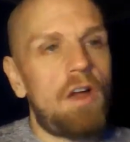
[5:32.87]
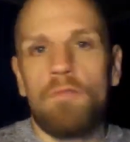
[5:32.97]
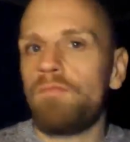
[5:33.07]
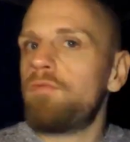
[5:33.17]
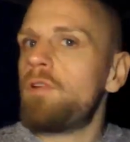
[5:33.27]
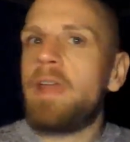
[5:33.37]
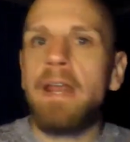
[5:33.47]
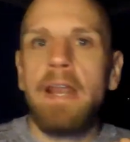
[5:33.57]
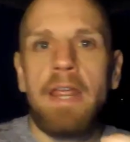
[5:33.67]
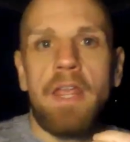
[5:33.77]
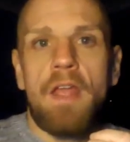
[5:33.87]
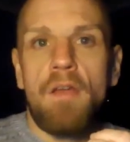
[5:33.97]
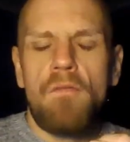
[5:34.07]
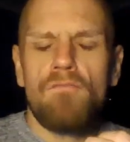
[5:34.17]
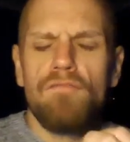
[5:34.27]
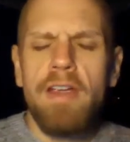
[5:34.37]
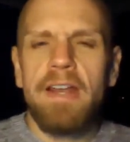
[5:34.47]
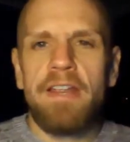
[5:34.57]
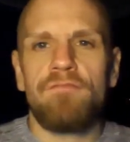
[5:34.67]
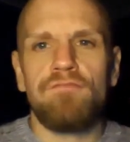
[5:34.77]
really
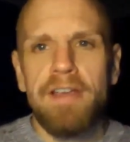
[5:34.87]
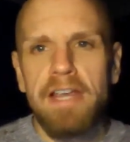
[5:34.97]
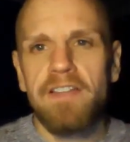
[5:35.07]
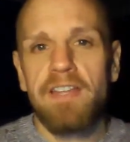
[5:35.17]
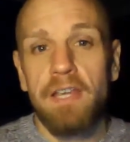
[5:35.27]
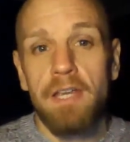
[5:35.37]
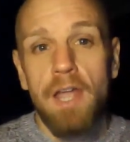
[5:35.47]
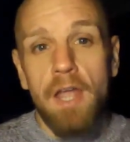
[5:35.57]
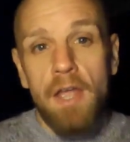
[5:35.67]
really rickety